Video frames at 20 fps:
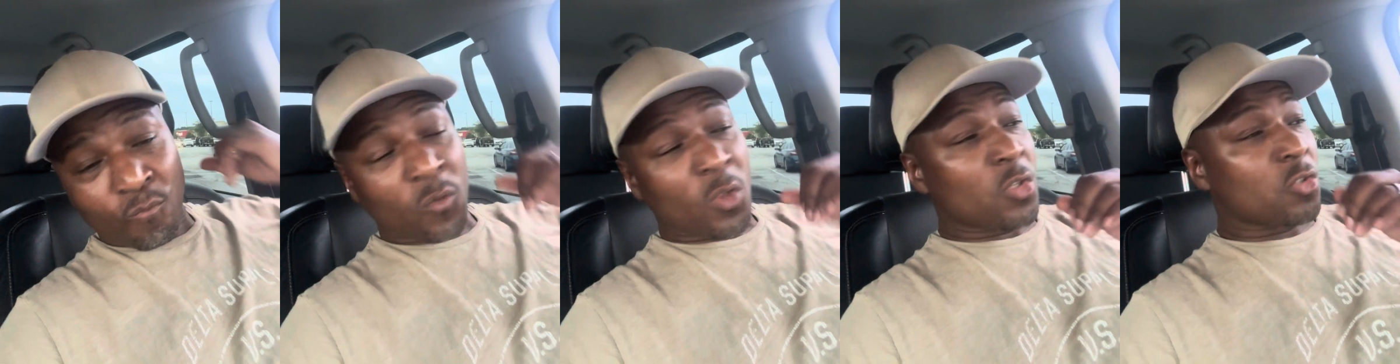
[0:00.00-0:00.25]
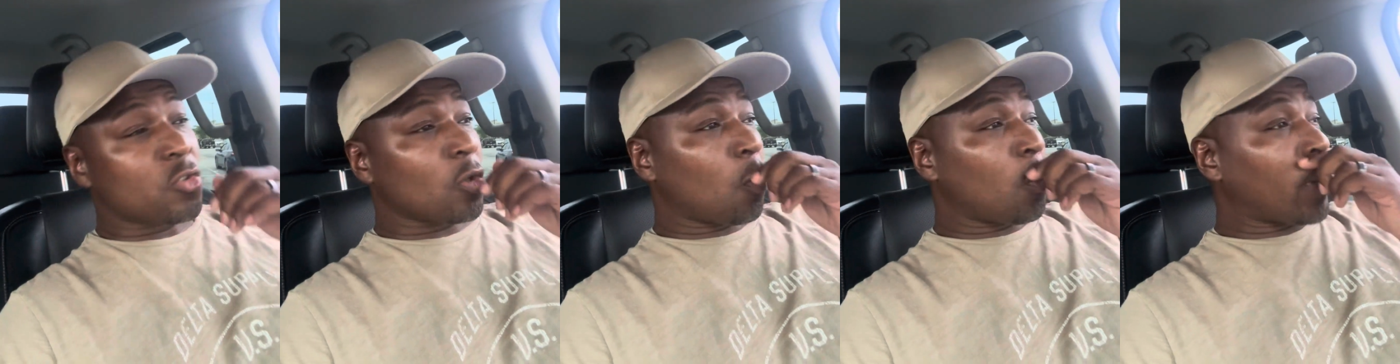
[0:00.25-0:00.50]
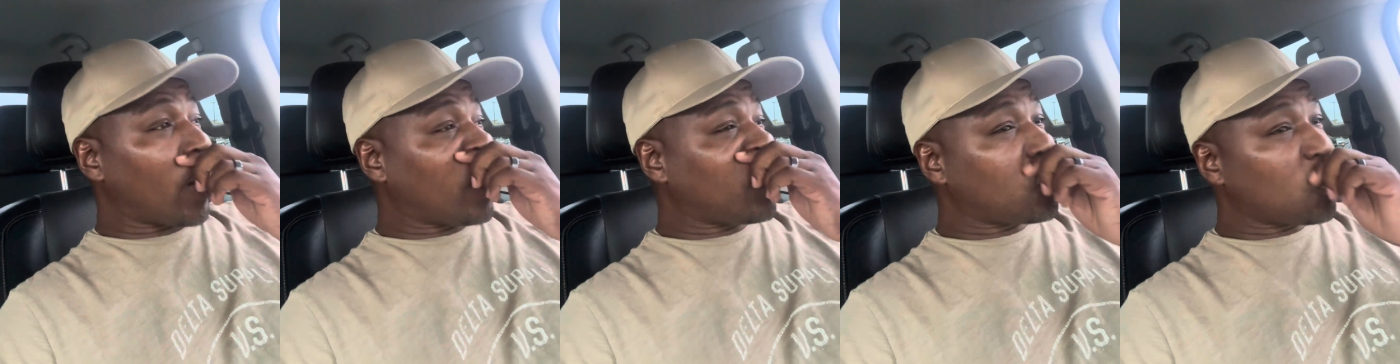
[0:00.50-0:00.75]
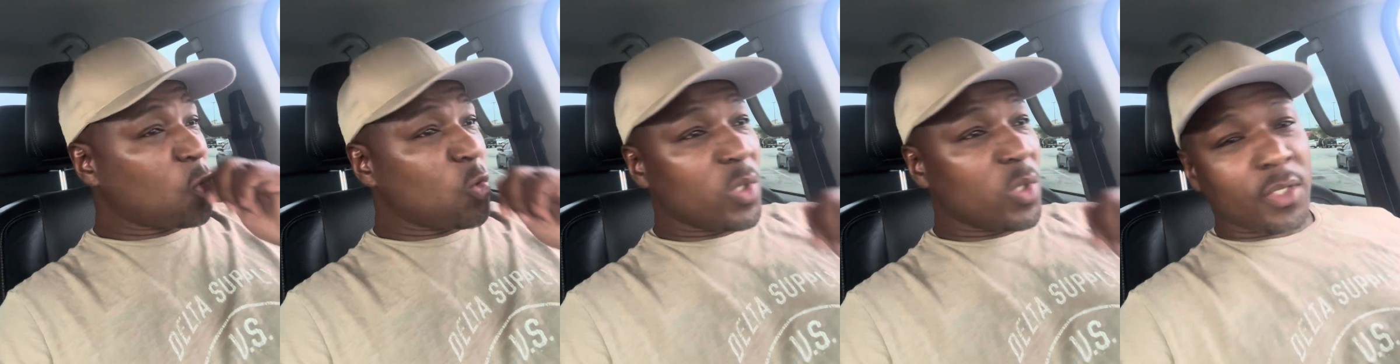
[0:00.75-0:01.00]
So what I
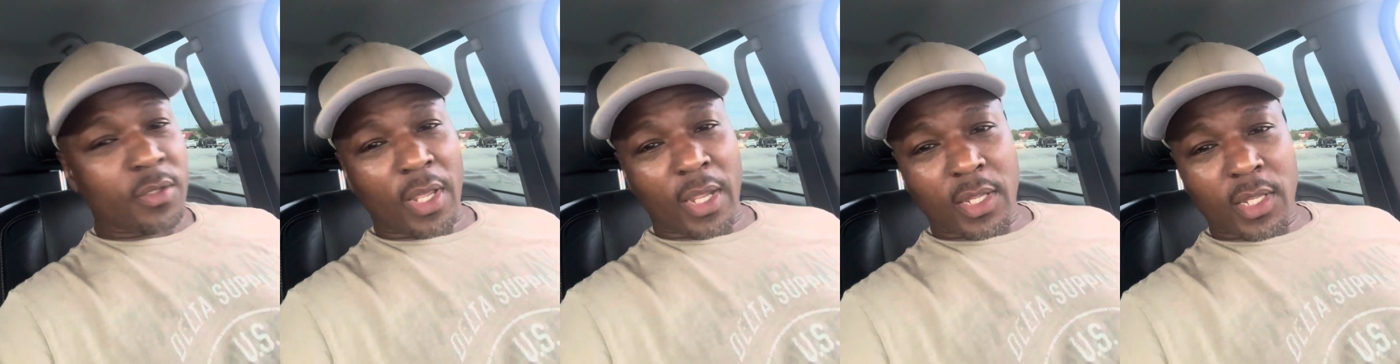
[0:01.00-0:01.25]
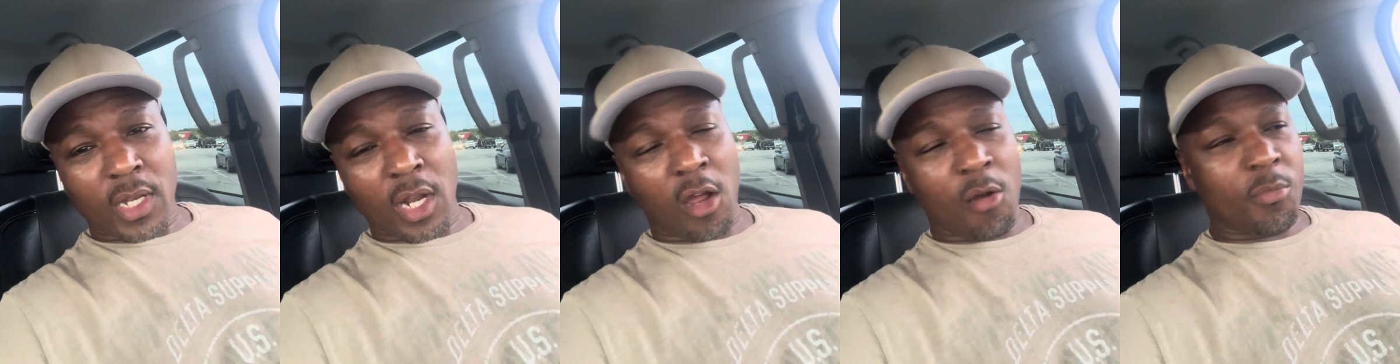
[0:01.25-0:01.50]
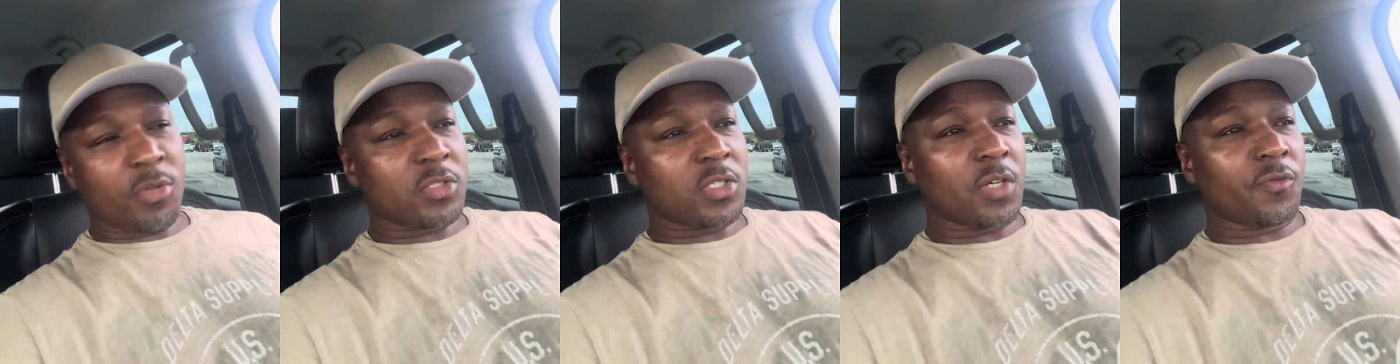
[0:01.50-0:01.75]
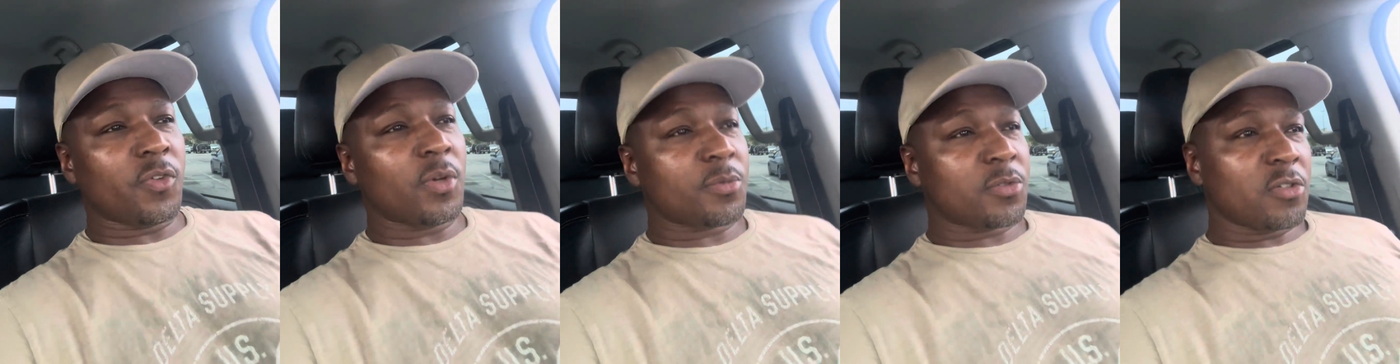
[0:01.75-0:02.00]
do is I get all my
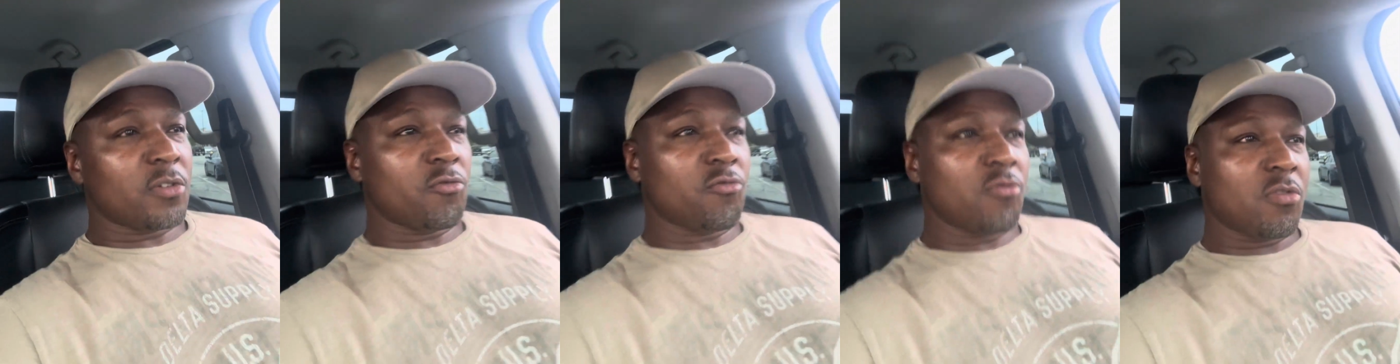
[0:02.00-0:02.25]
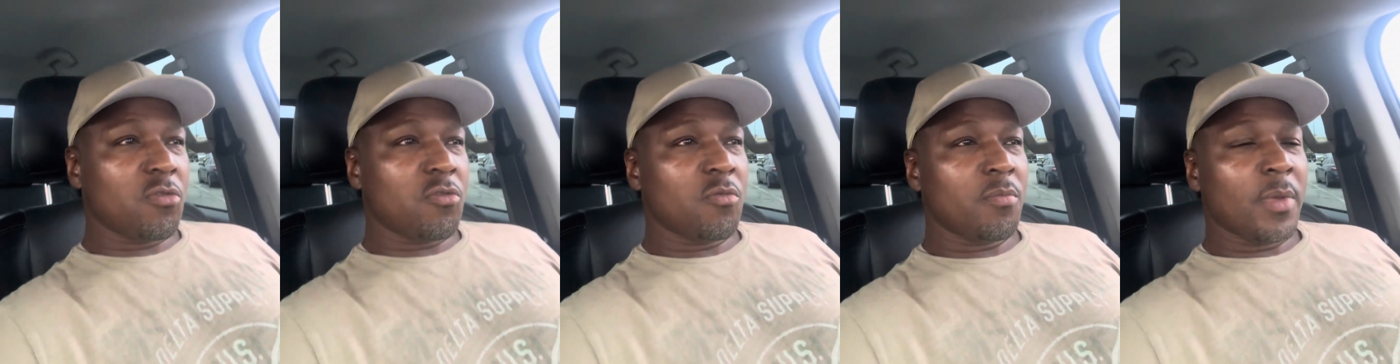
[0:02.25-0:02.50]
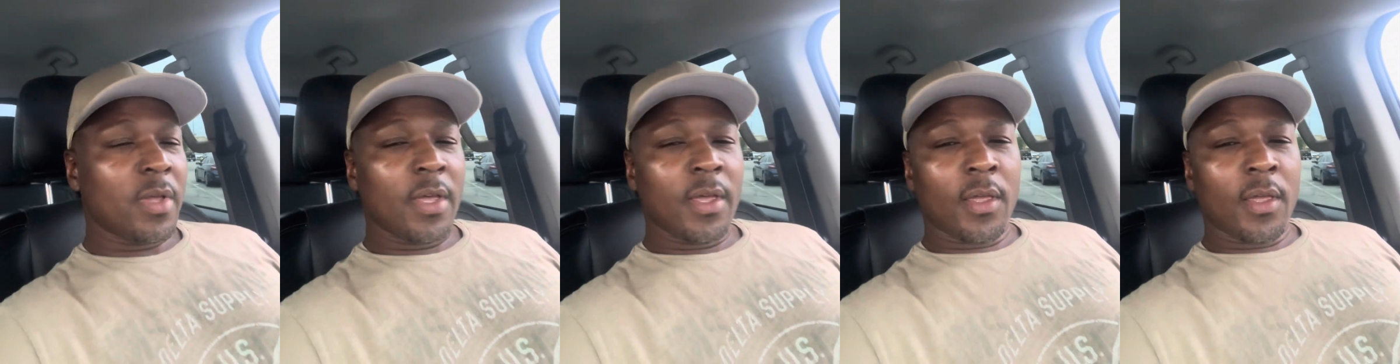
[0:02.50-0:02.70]
stuff up to the room.